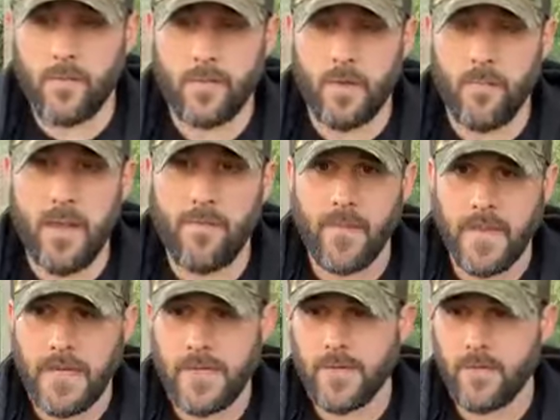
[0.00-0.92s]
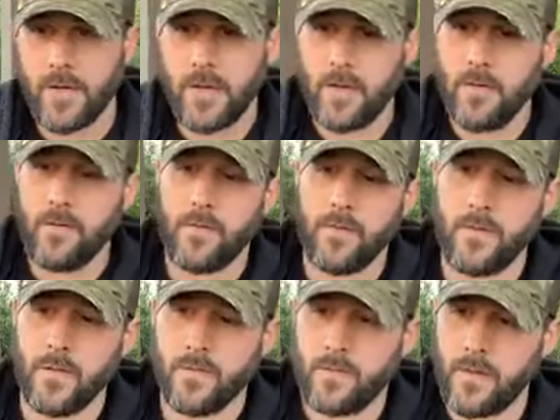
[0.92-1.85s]
Some have it heat treated, so you
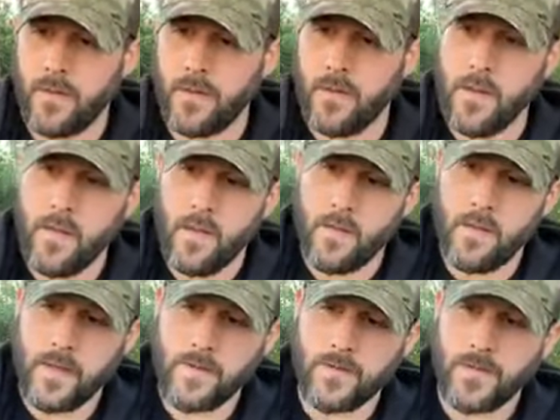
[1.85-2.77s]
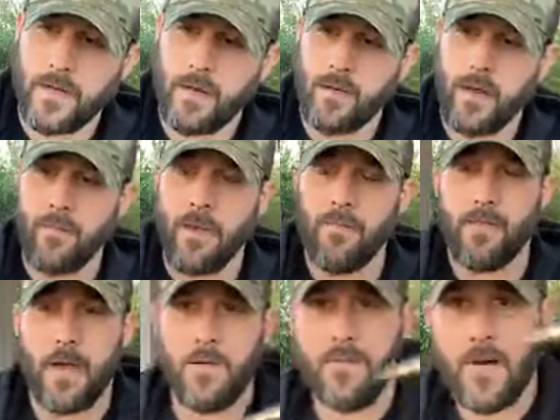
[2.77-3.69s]
can see like your standard
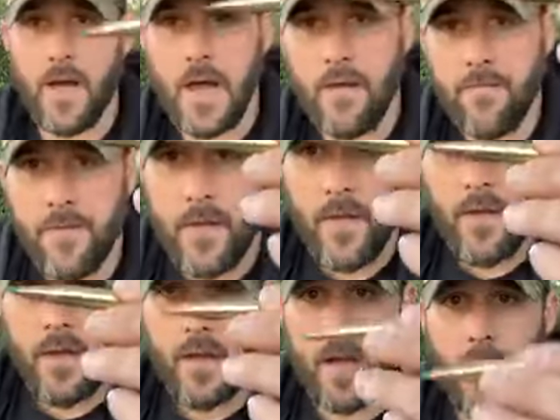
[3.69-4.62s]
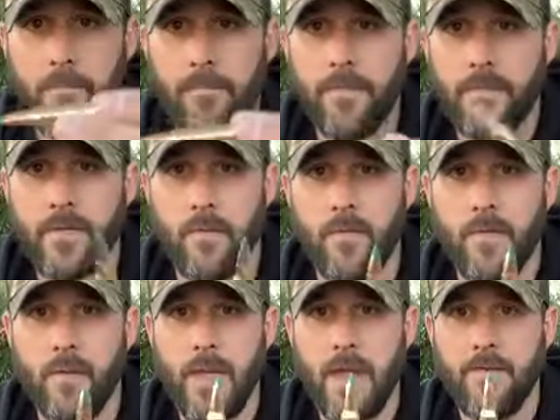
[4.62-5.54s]
M855. Um, some of
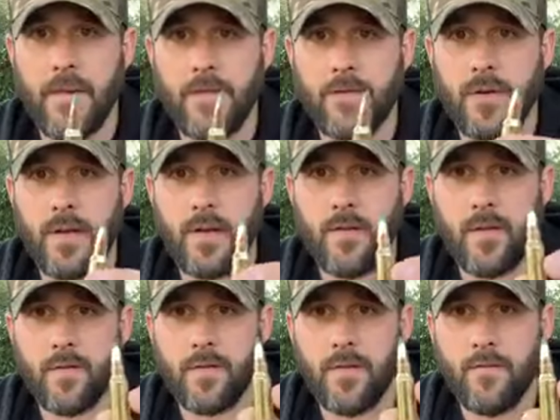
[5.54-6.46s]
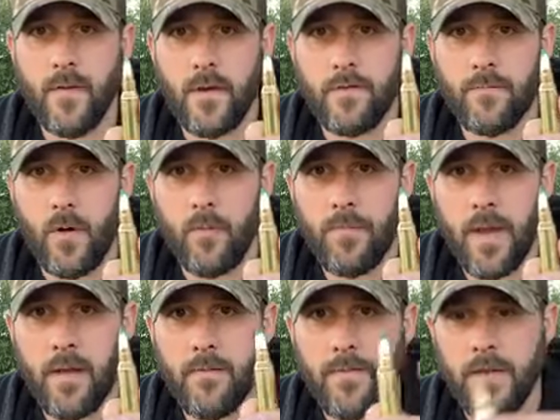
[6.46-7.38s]
them have heat treating. You can see a very small
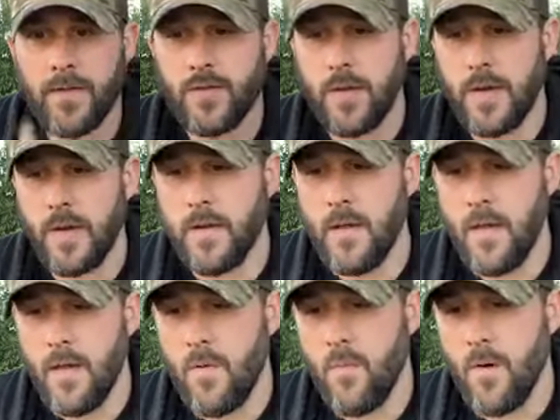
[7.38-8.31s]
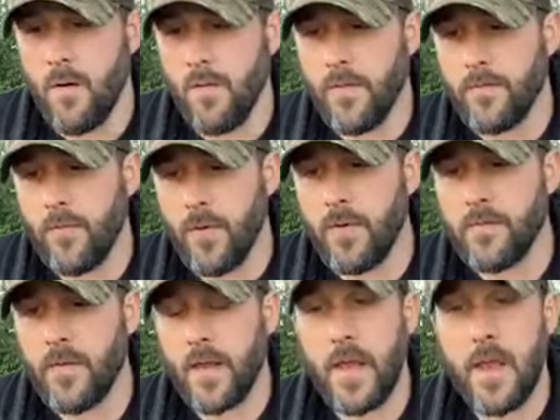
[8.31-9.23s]
band of heat treating, while this one
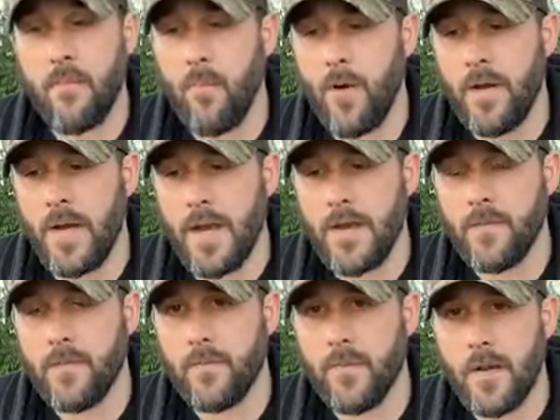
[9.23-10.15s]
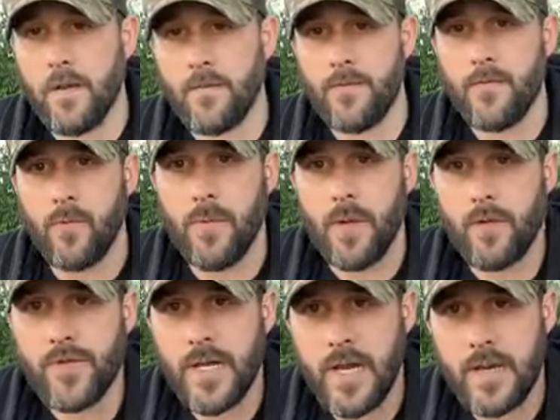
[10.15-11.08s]
is like M193. It's a full metal
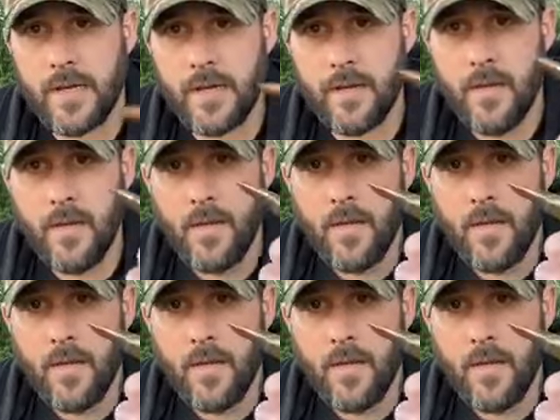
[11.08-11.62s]
jacket.